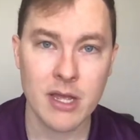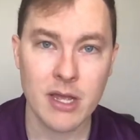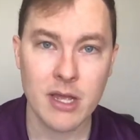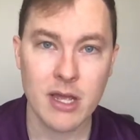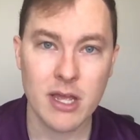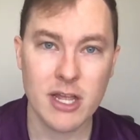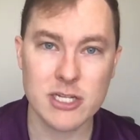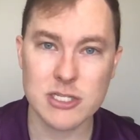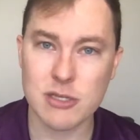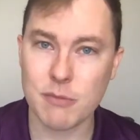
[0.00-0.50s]

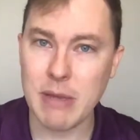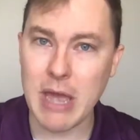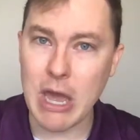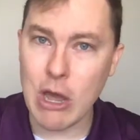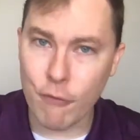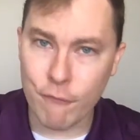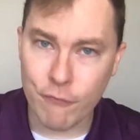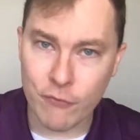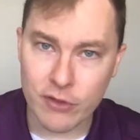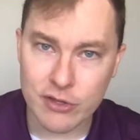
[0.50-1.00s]
There's a
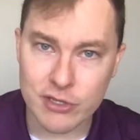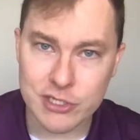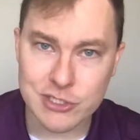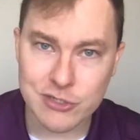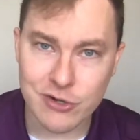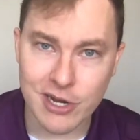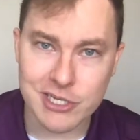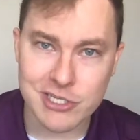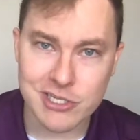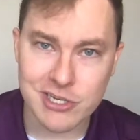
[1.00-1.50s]
powerful
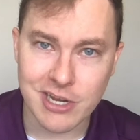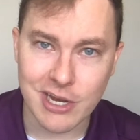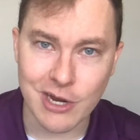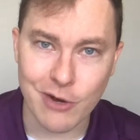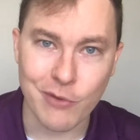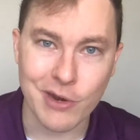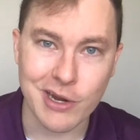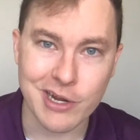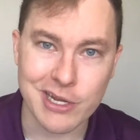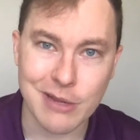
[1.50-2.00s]
illustration here
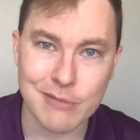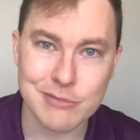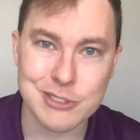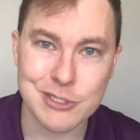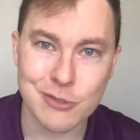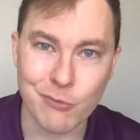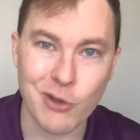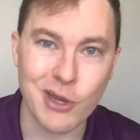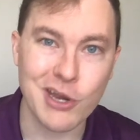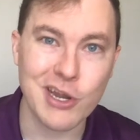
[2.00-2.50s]
when it comes to
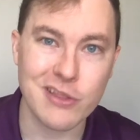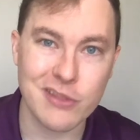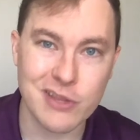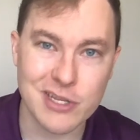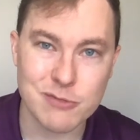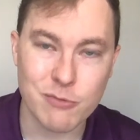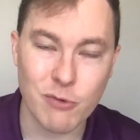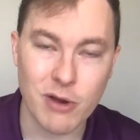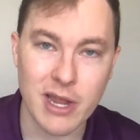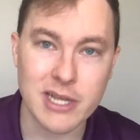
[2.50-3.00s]
running
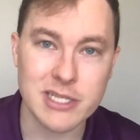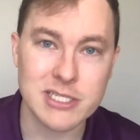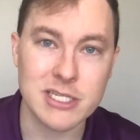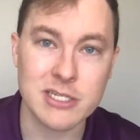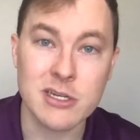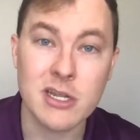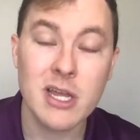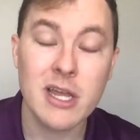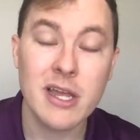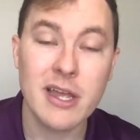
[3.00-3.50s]
this race
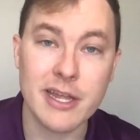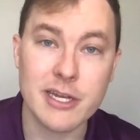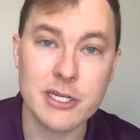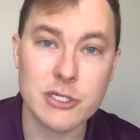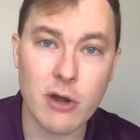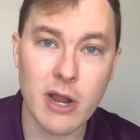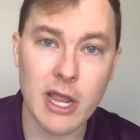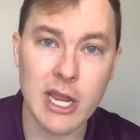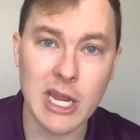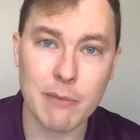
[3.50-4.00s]
and
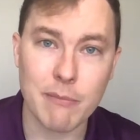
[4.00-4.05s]
training.